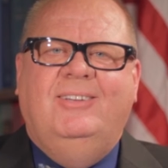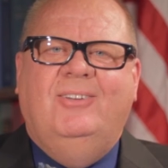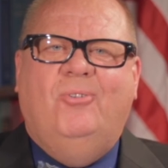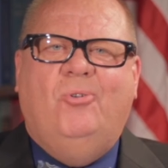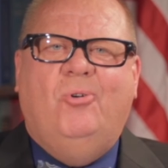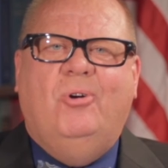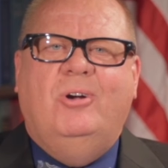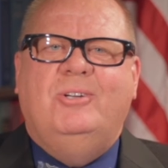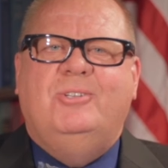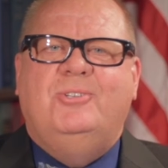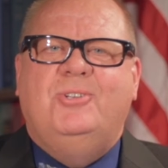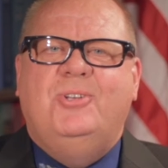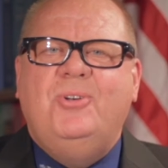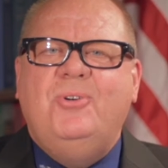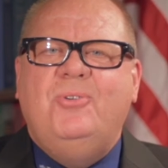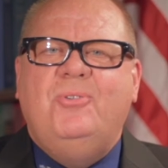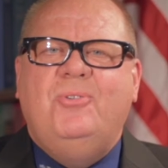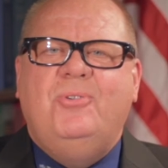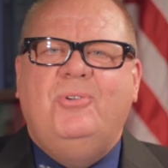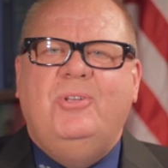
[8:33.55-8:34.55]
Or
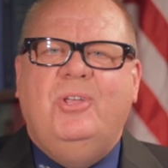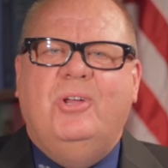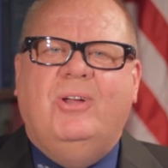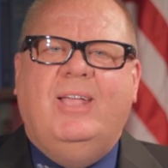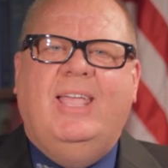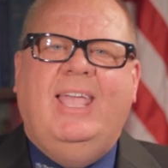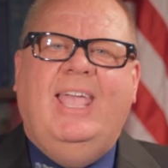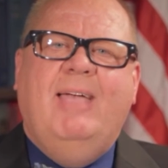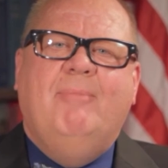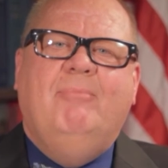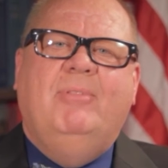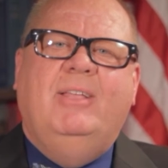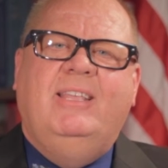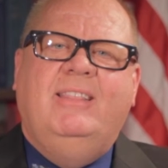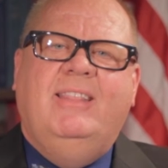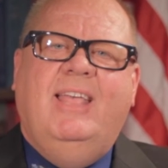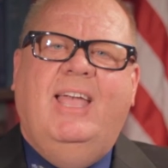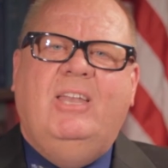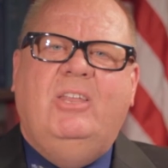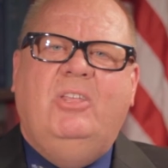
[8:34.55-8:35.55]
two, you're
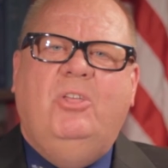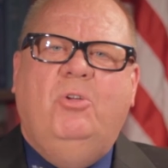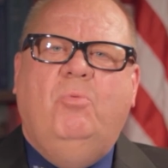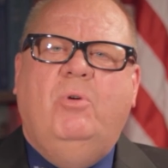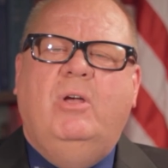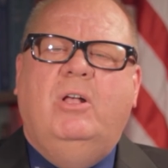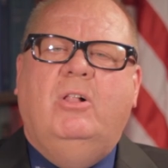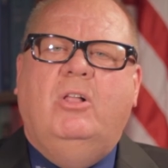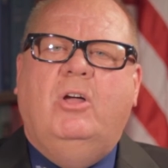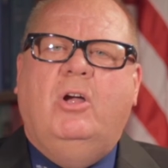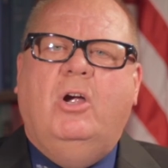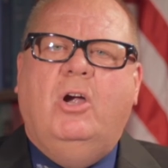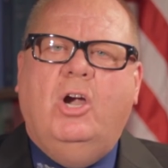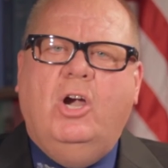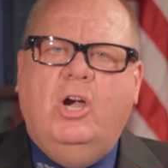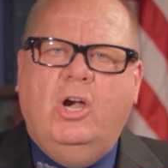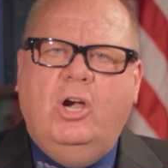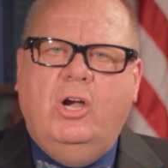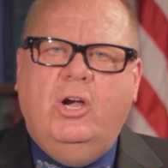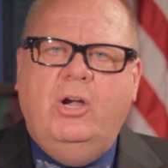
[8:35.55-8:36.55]
gambling that you will
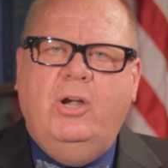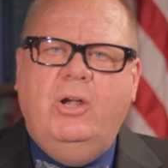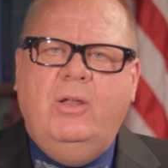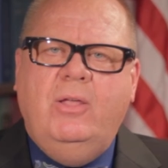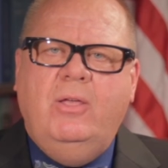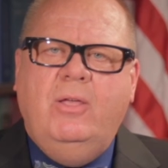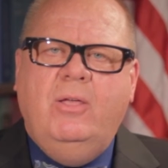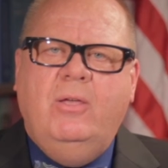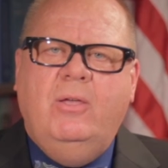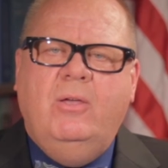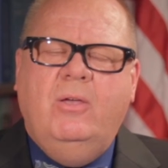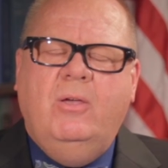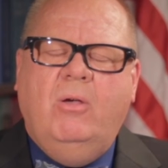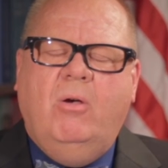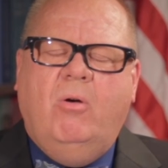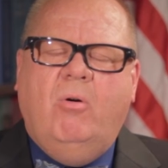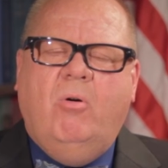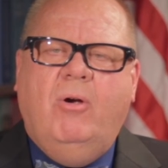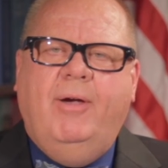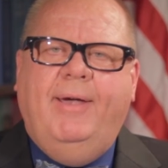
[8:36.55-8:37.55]
earn
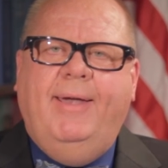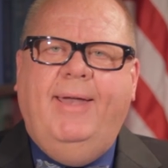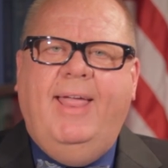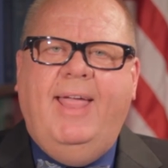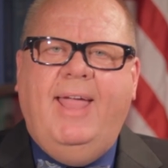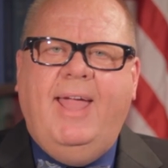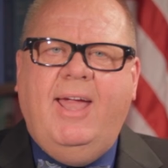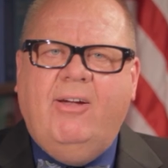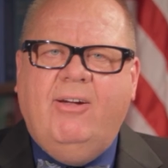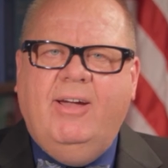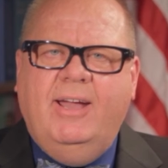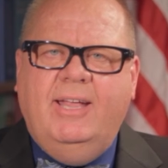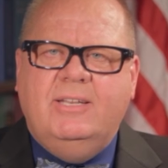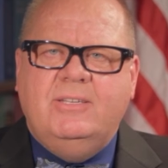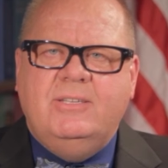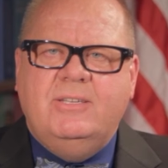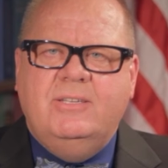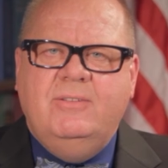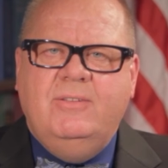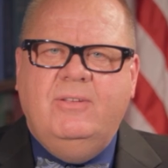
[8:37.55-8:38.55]
or
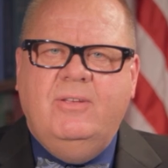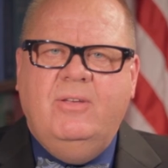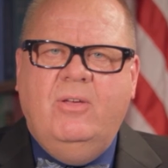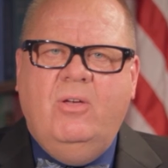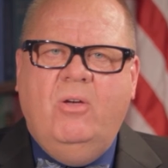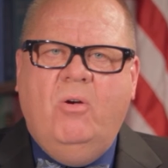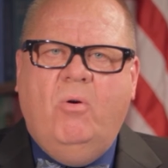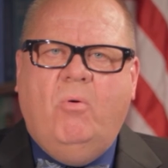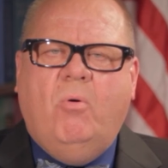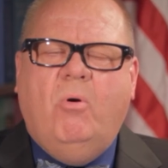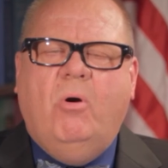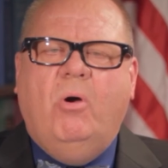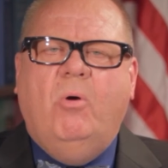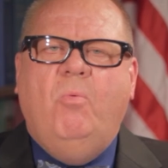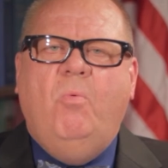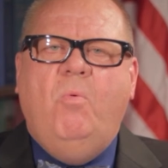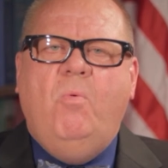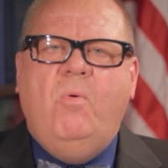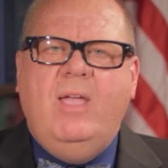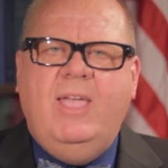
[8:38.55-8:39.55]
inherit or
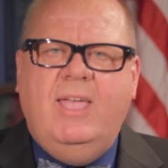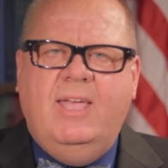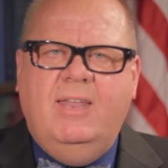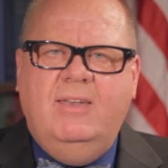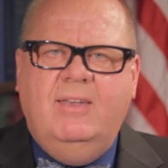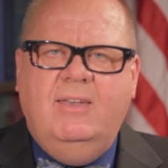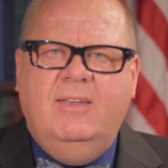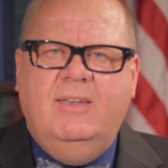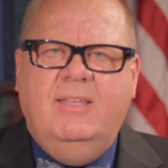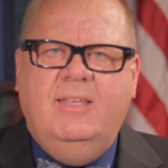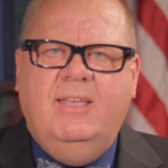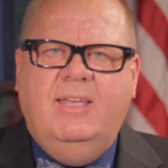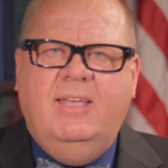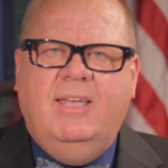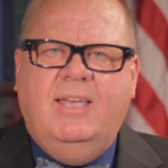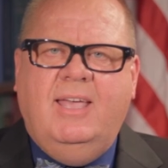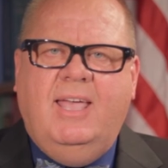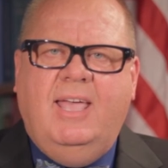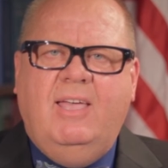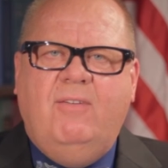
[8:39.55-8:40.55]
win
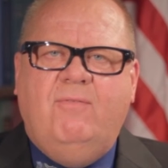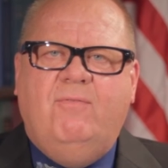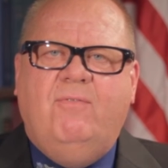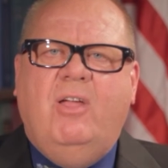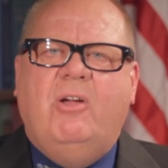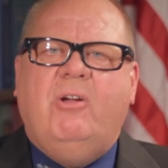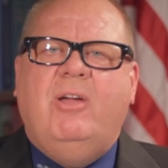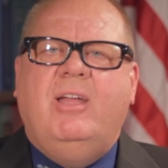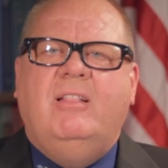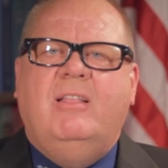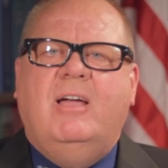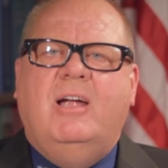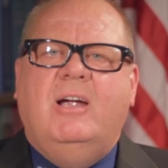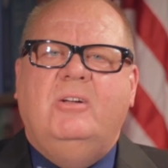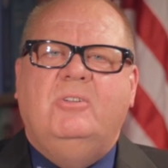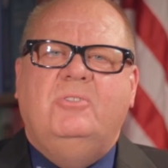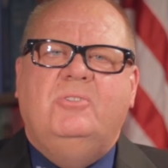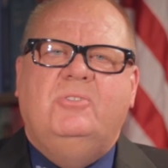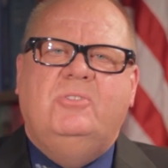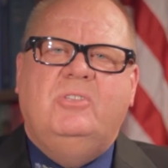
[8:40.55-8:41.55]
a very
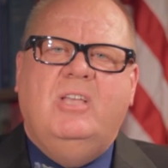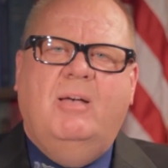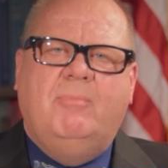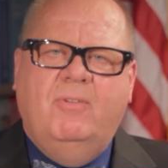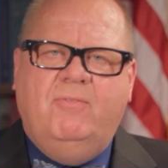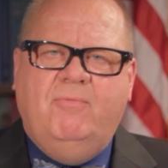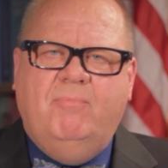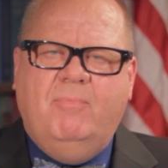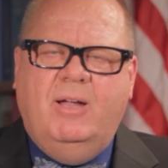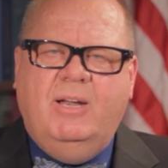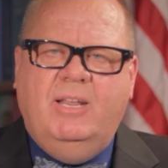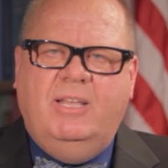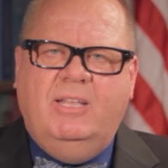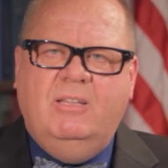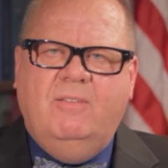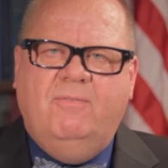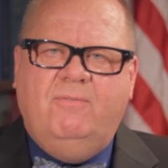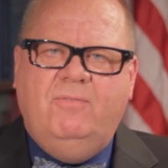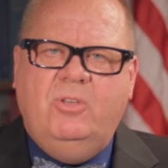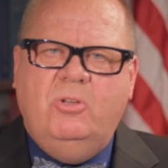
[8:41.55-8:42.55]
large sum of money
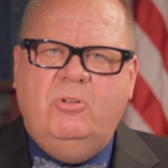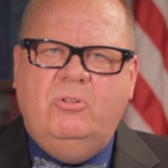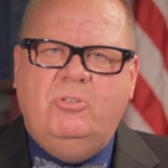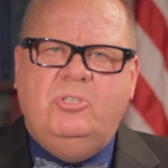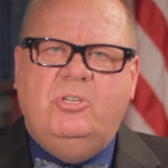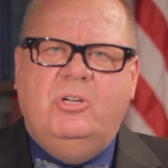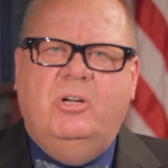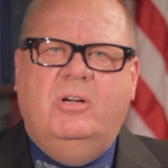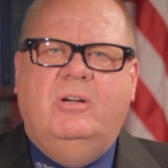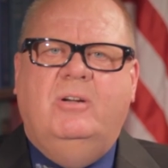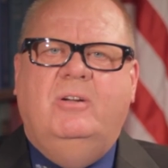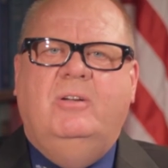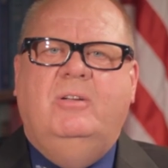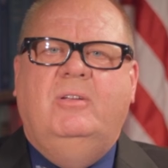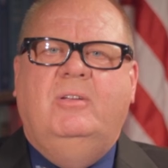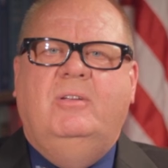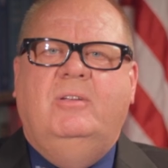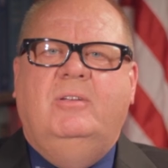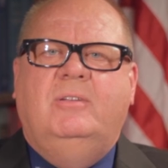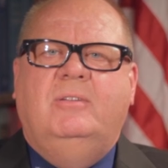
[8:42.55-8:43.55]
in the future
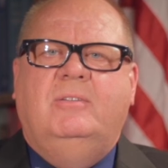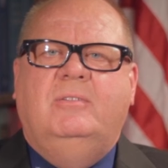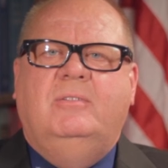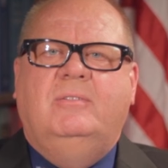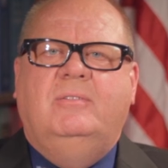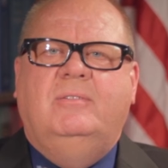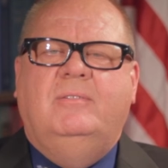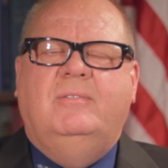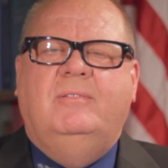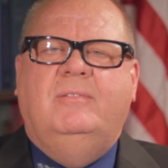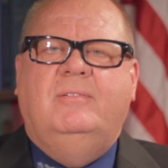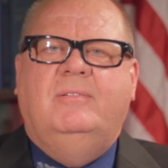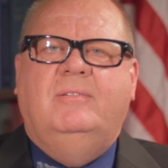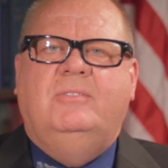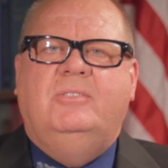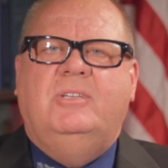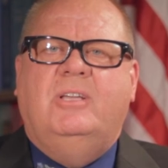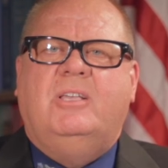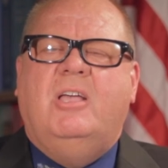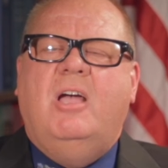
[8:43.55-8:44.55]

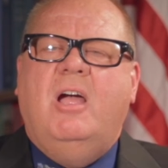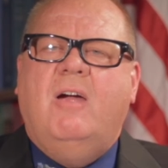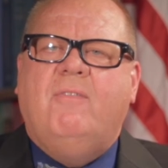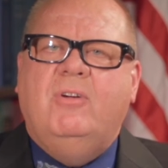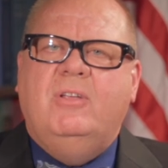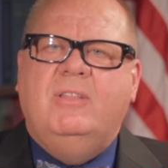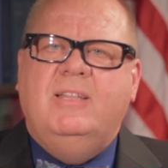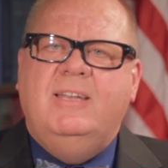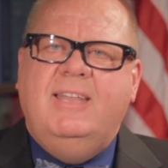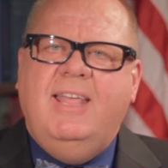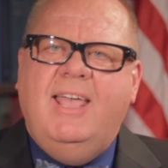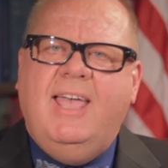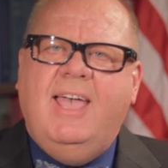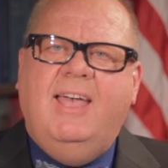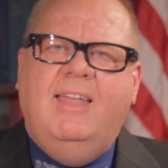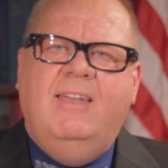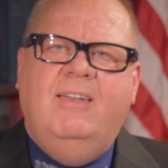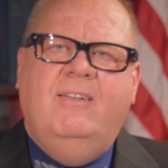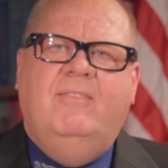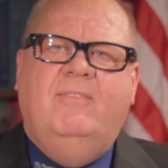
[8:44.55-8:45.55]
to cover the
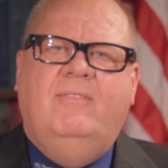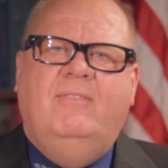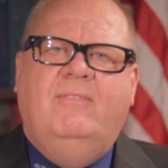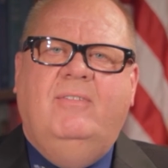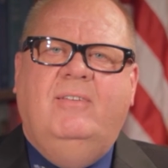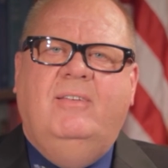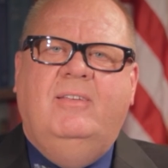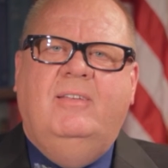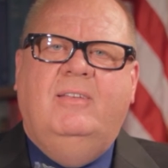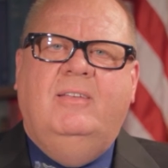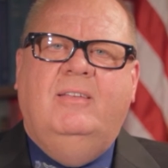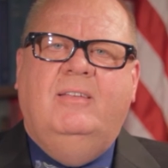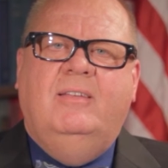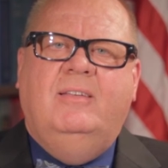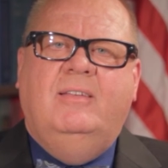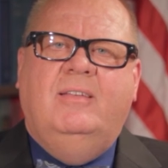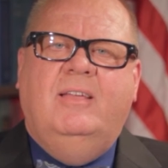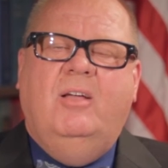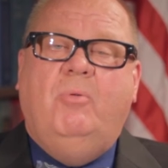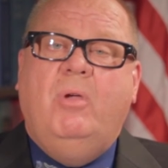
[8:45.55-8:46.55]
debt.
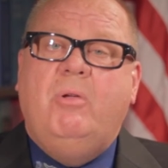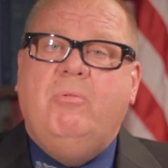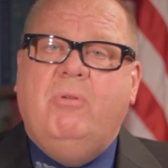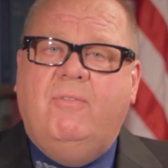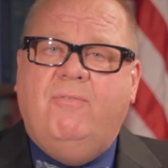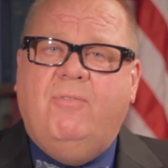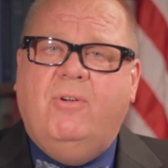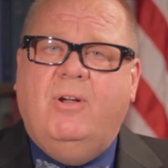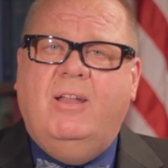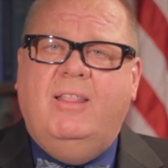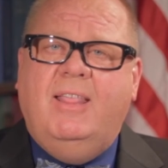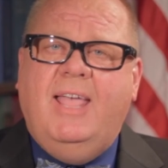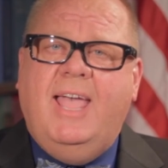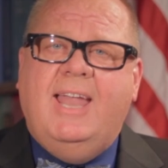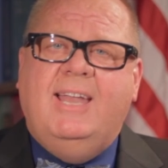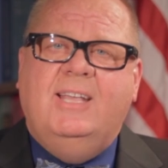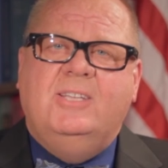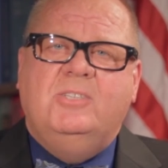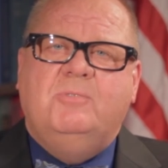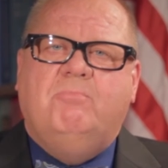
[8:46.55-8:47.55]
Now, we refer to
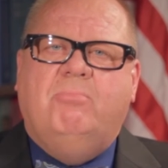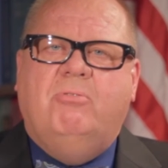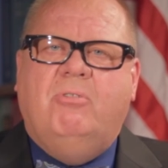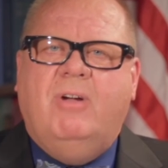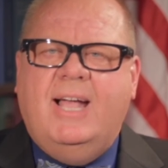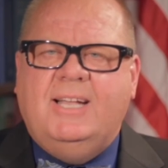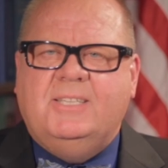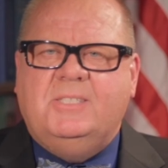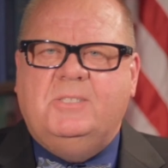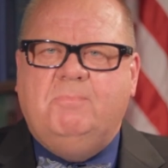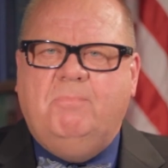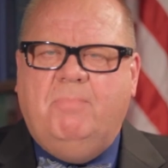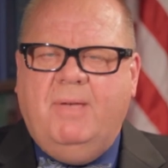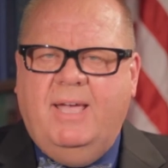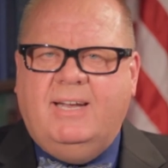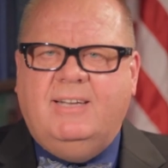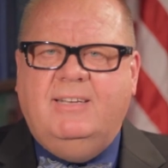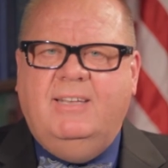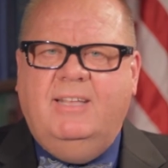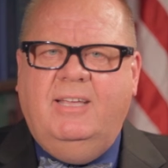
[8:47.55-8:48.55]
that as
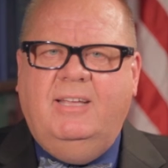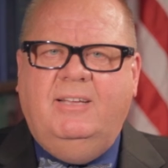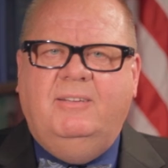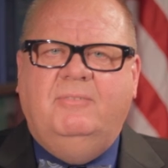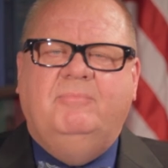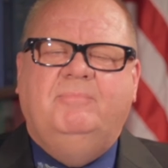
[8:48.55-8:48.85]
prospecting.